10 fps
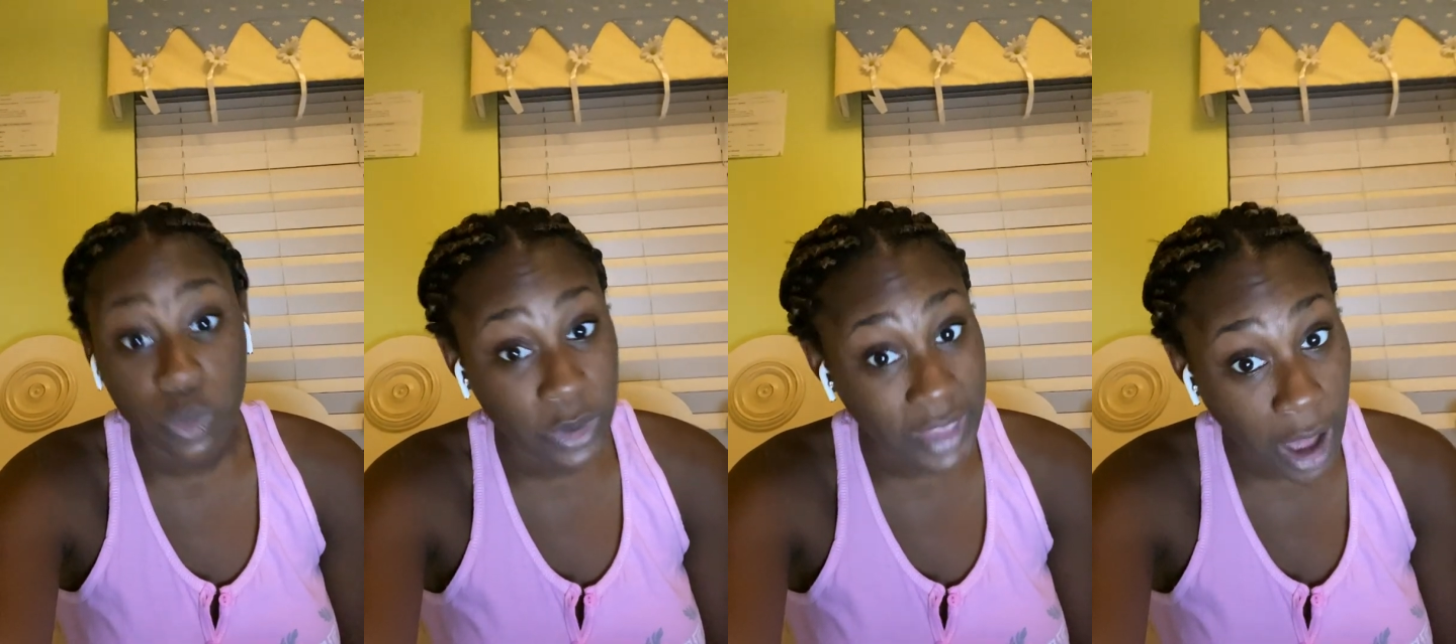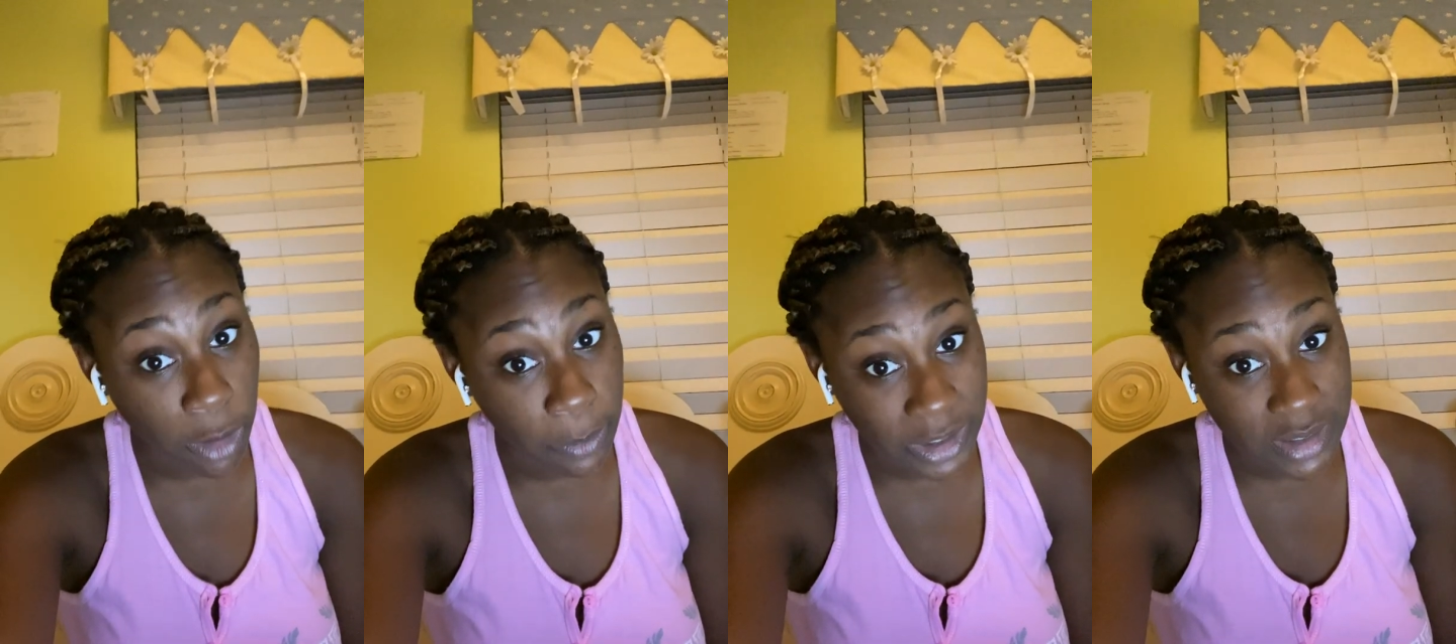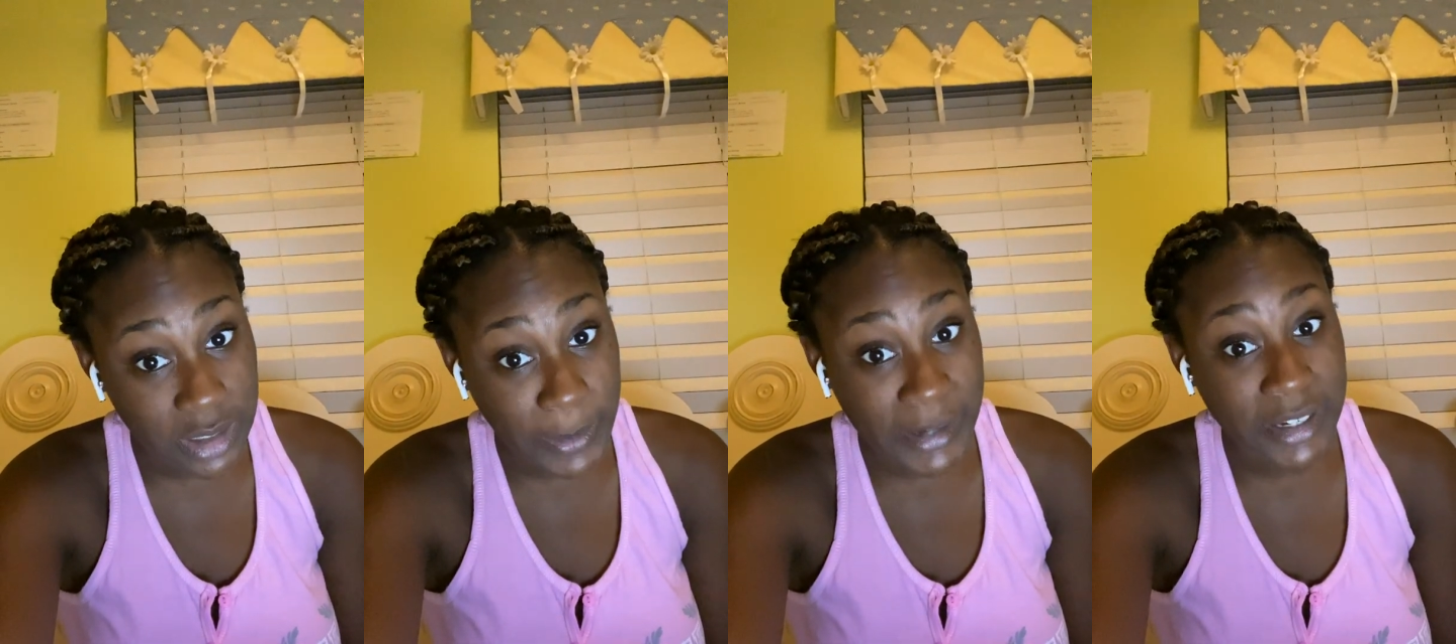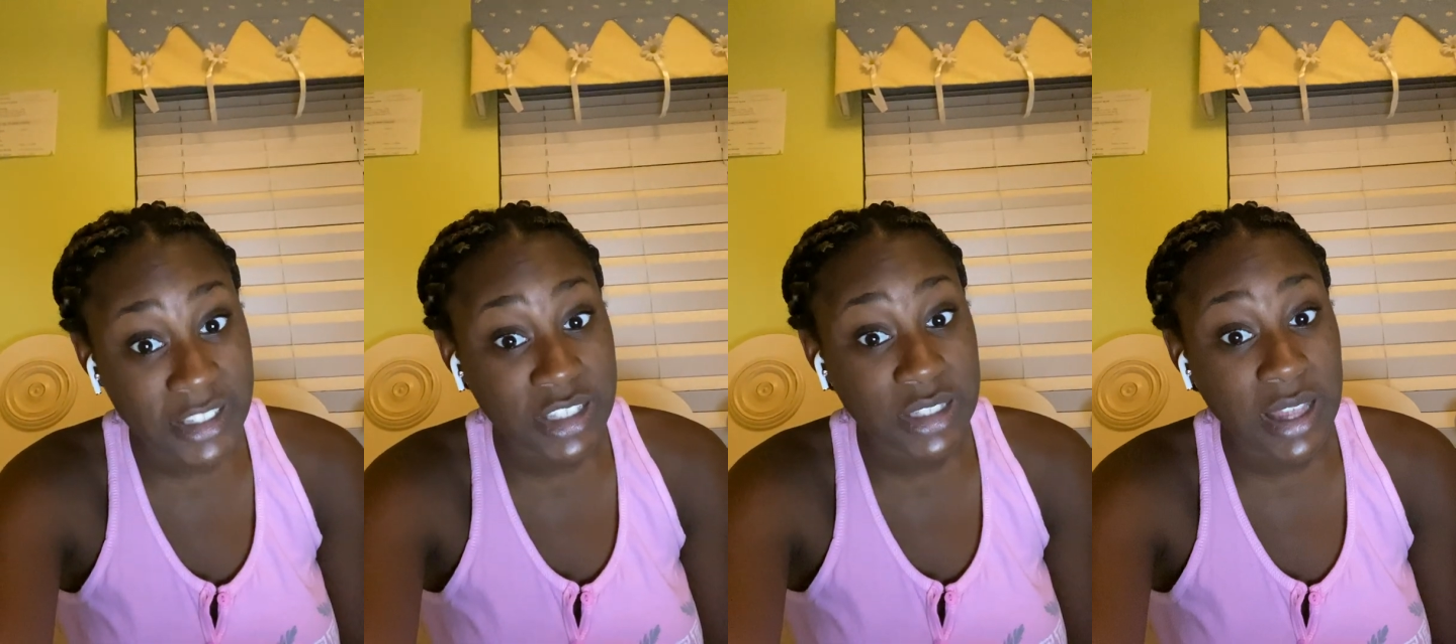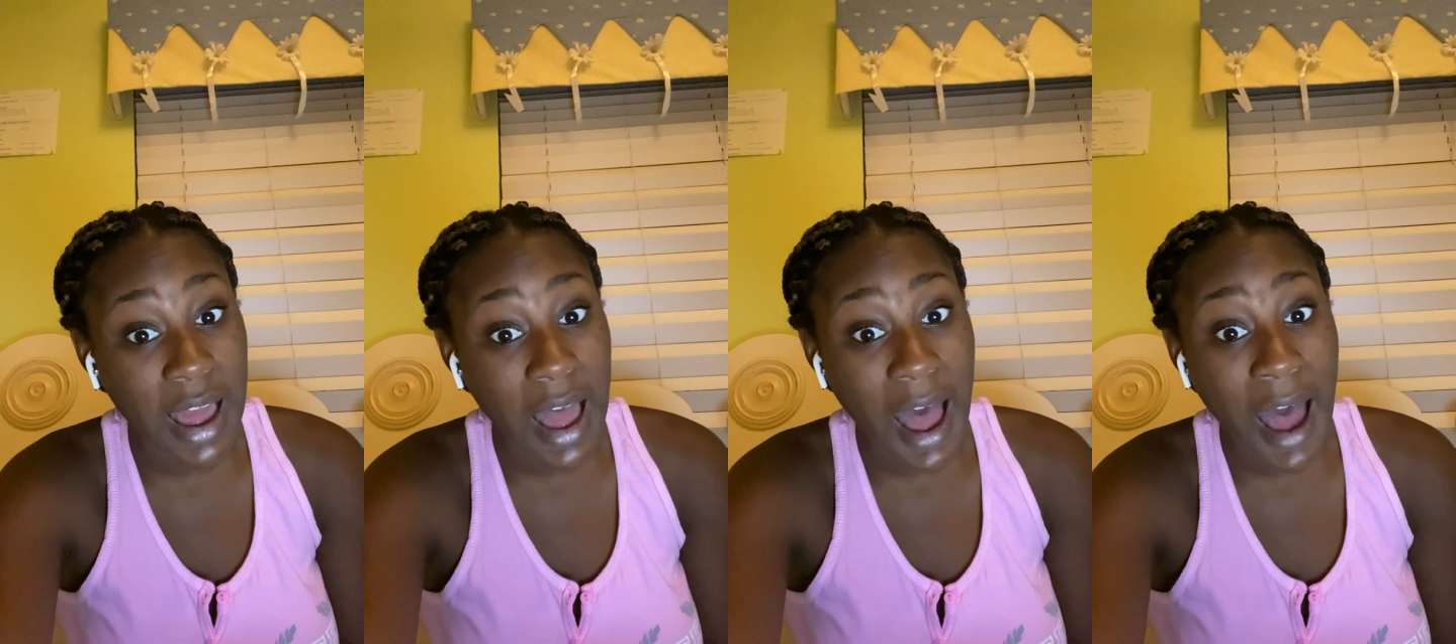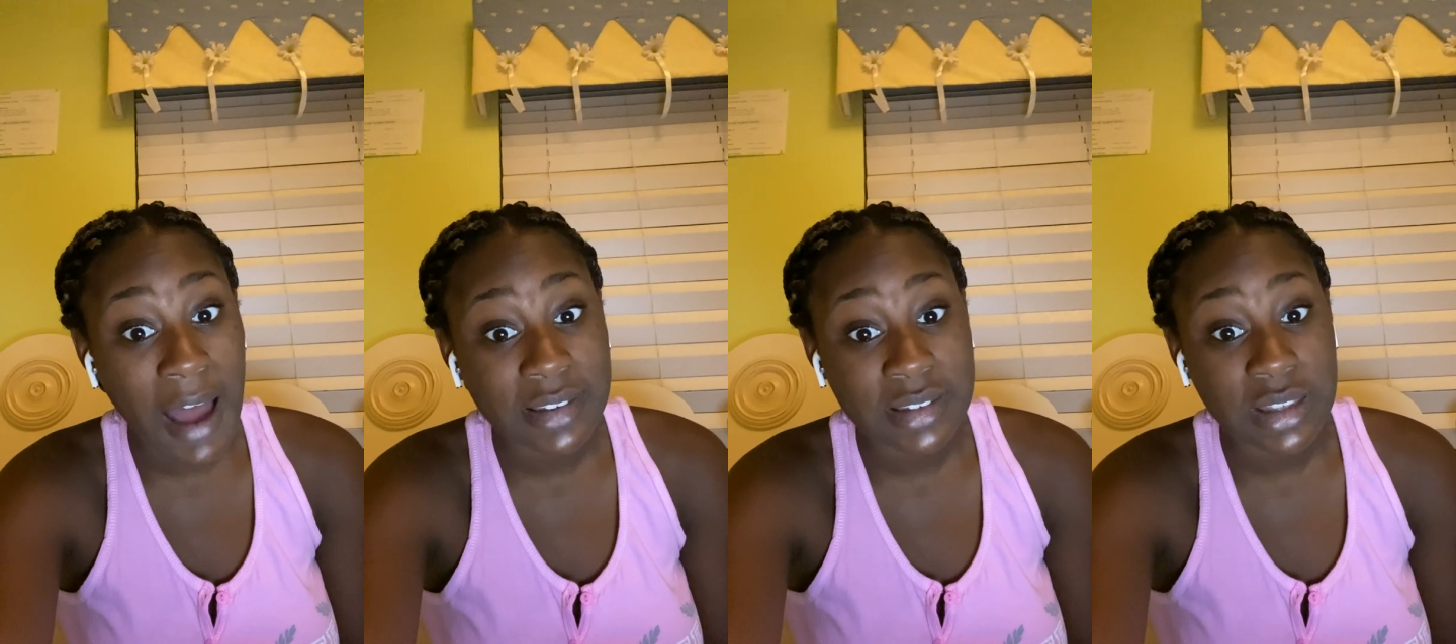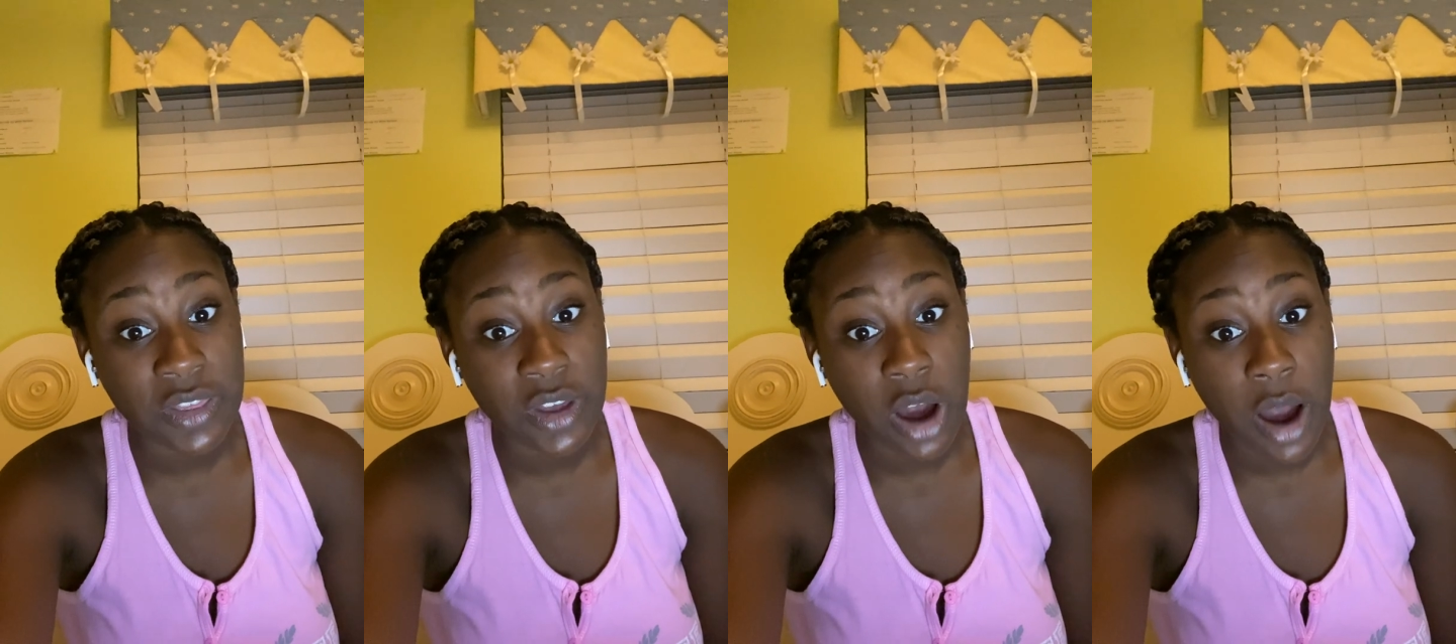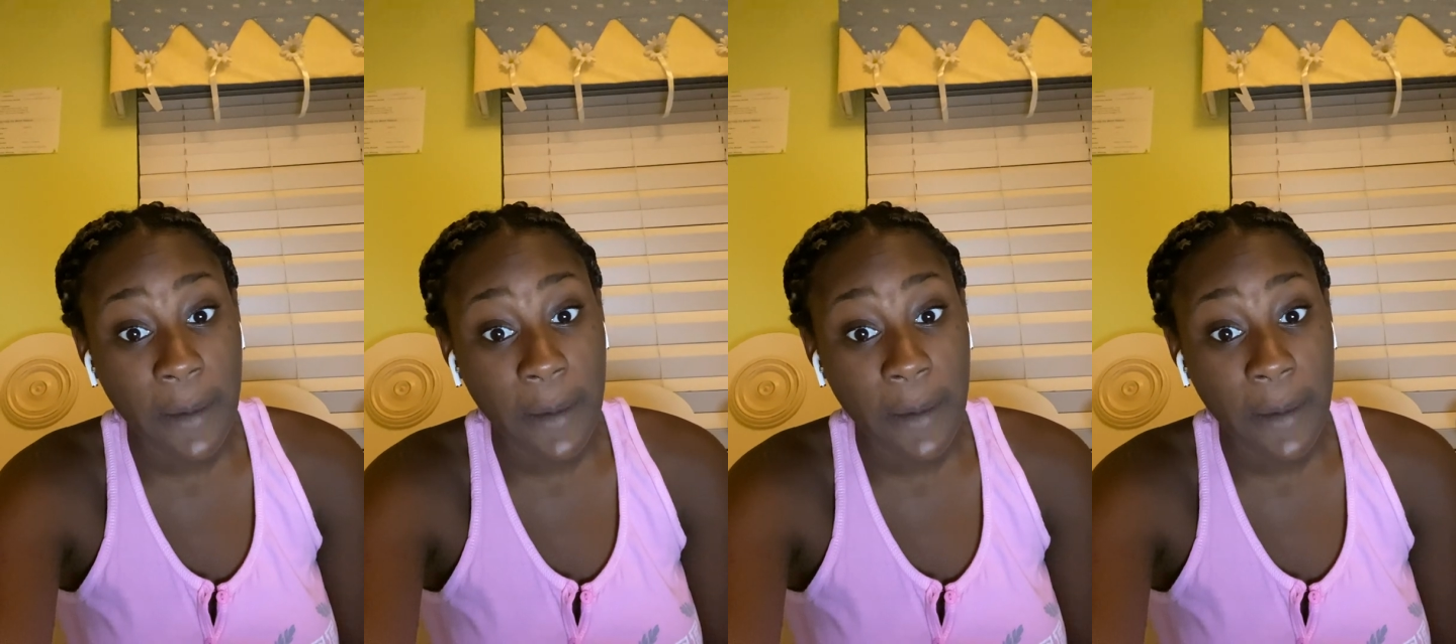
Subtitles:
without being suspended as the